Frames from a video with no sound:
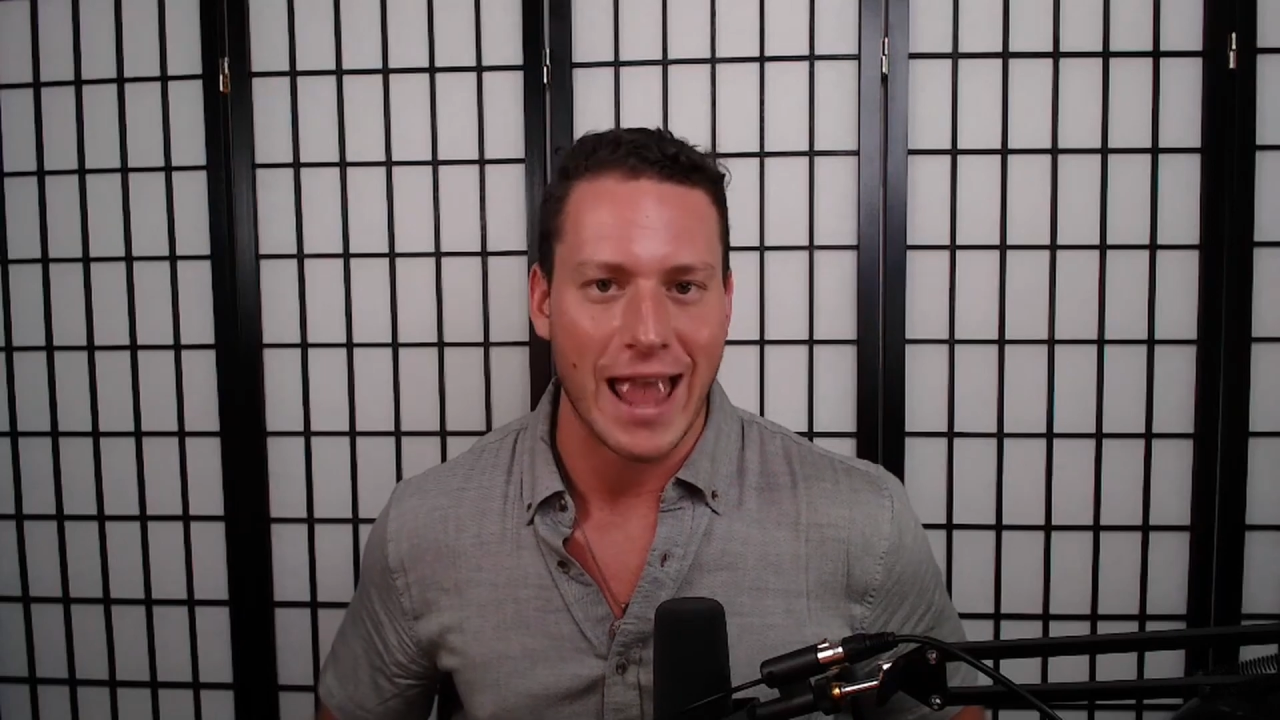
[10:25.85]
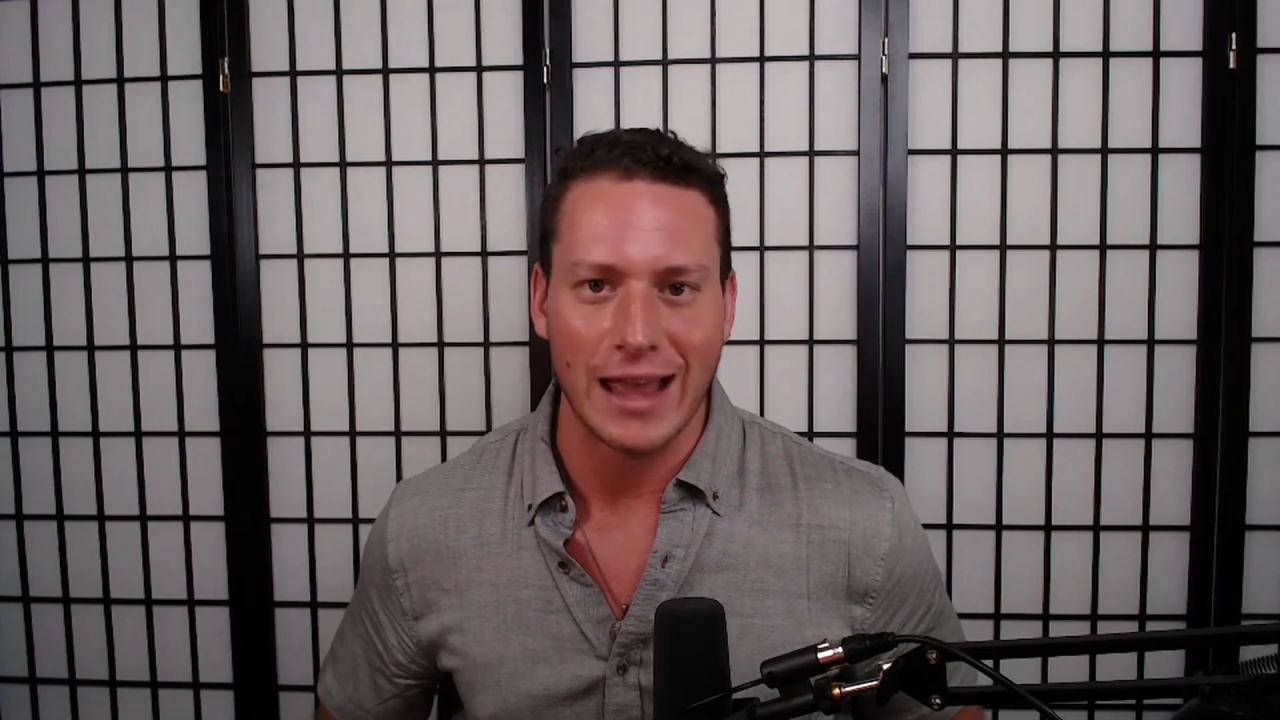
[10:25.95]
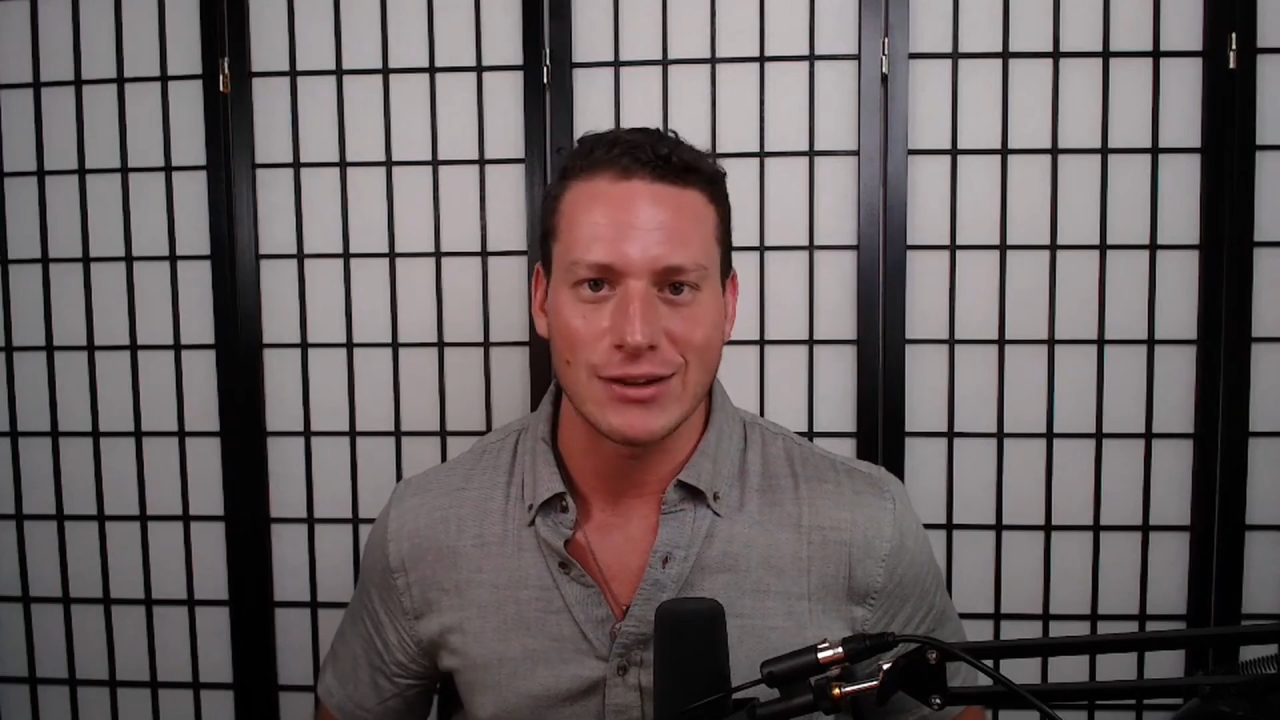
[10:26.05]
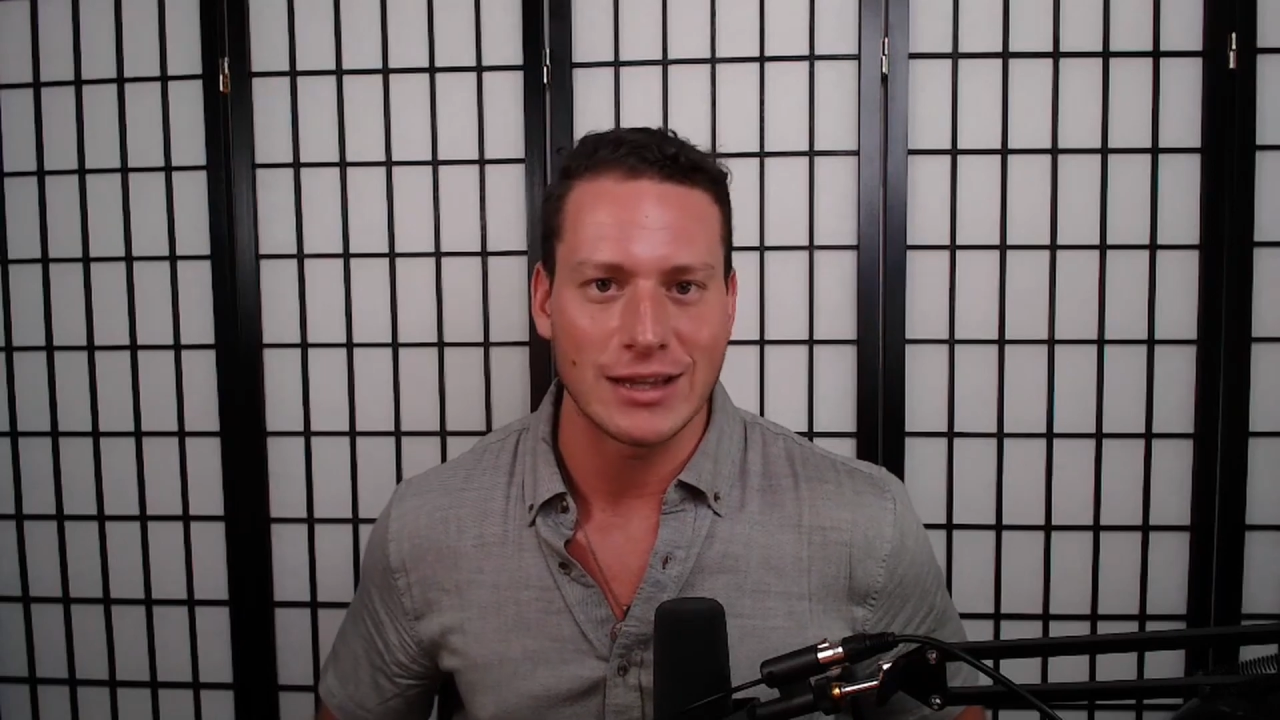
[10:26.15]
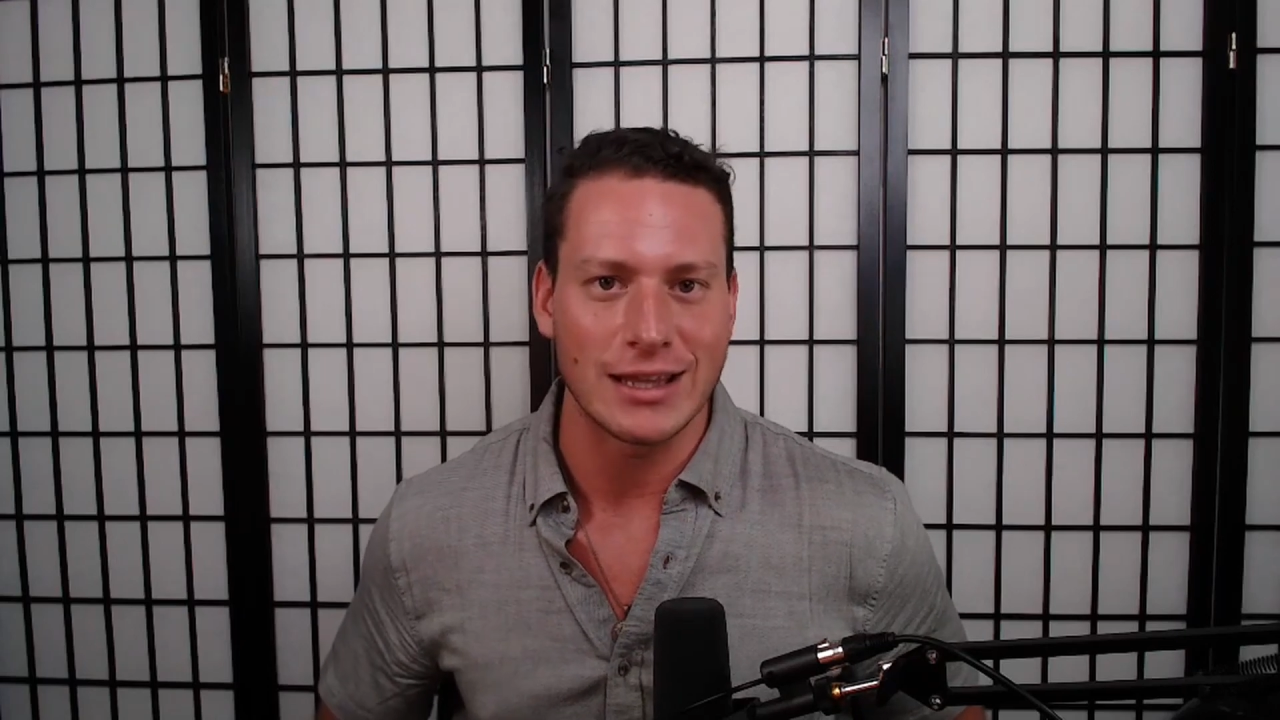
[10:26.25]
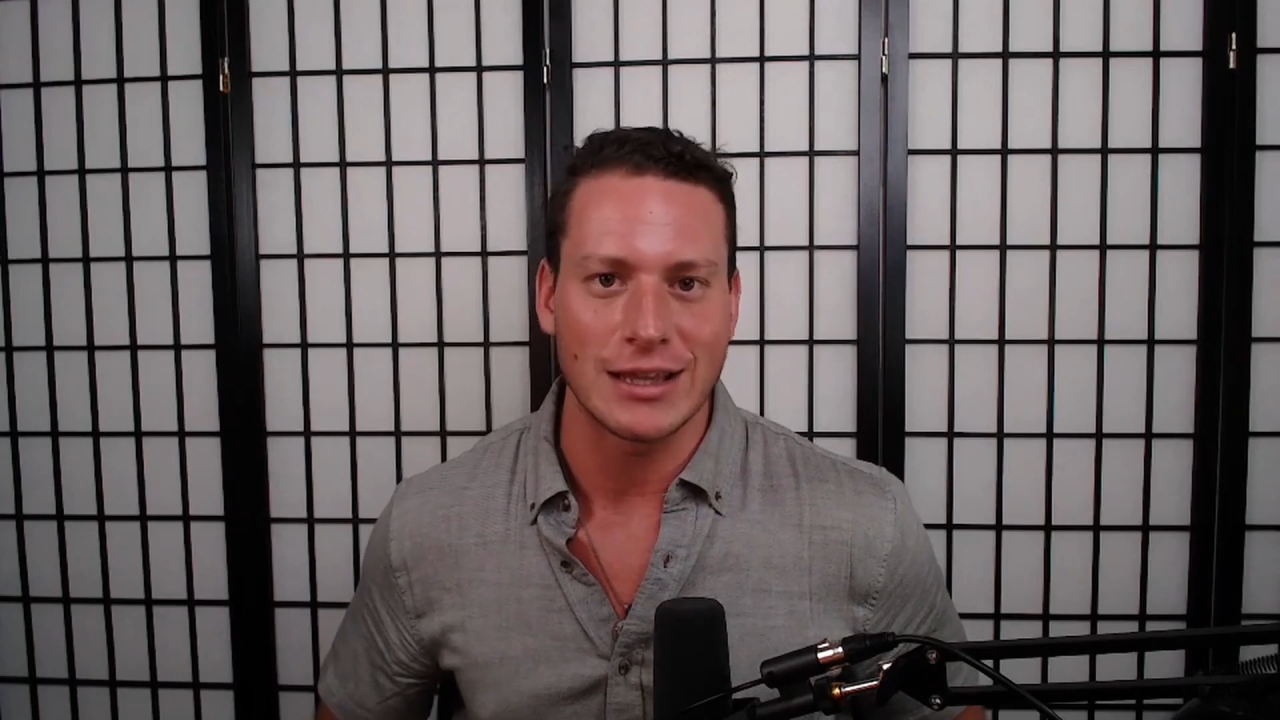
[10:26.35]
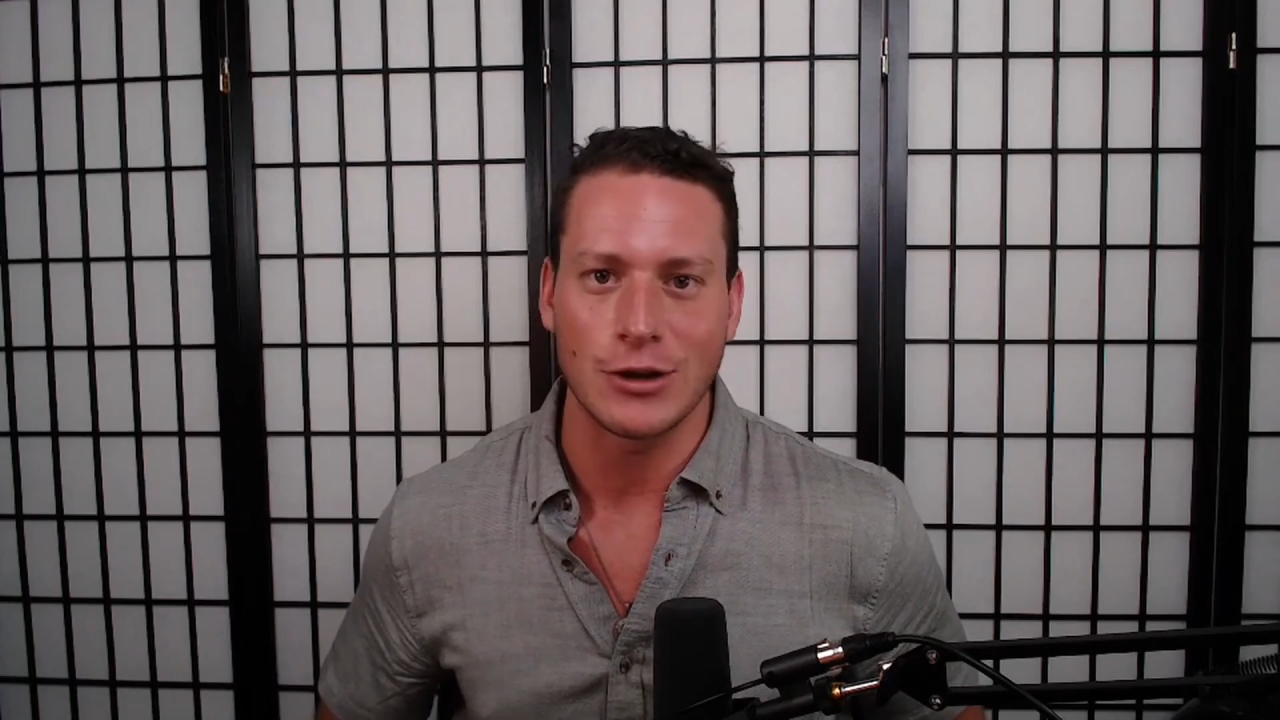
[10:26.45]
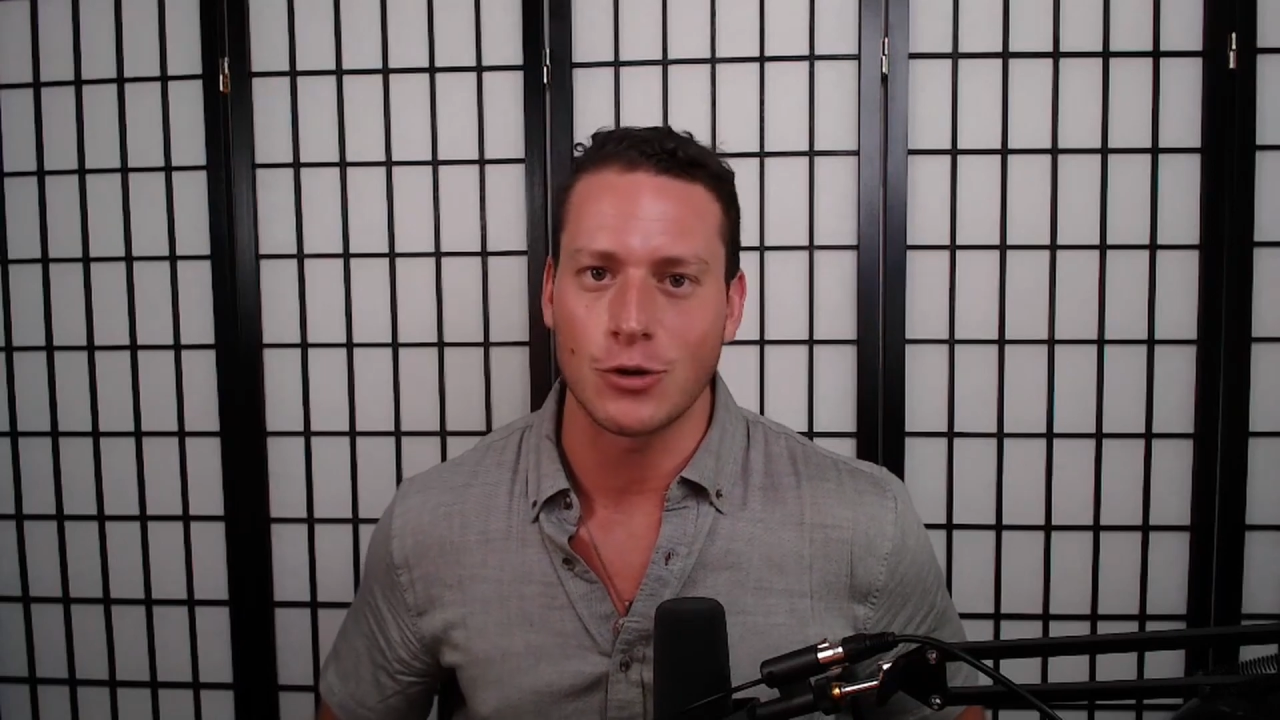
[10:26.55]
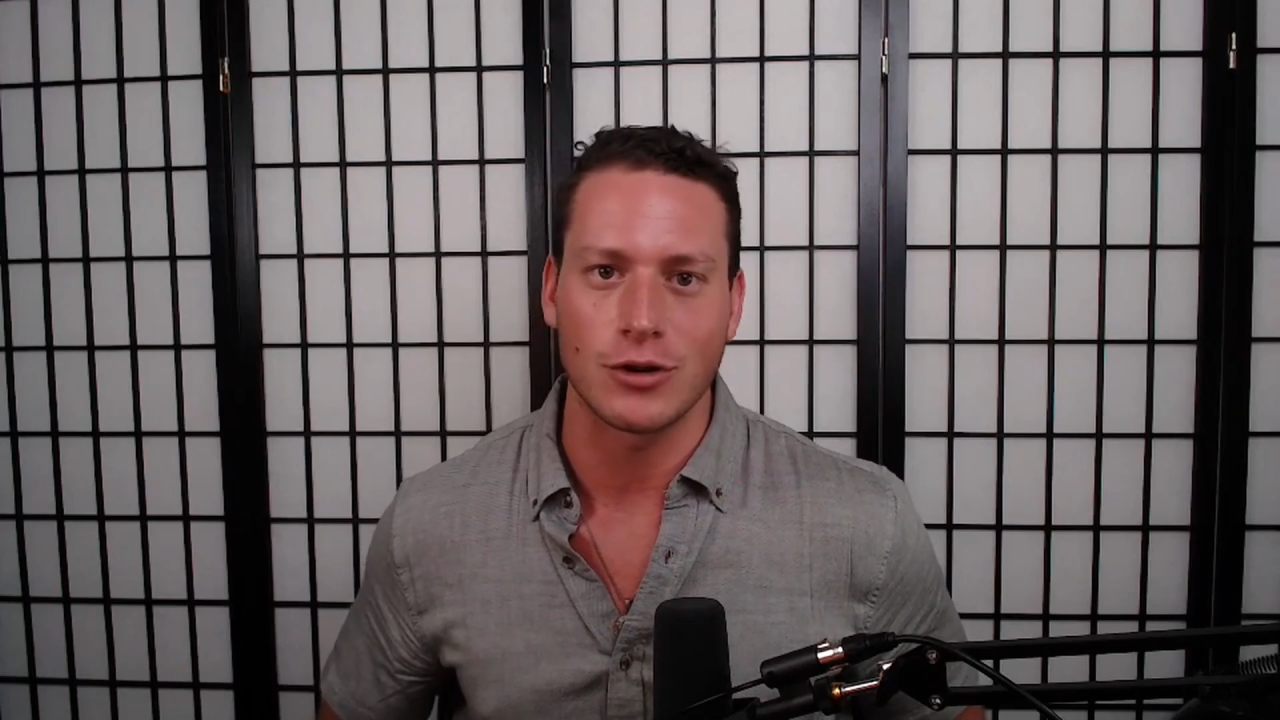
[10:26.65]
Haley,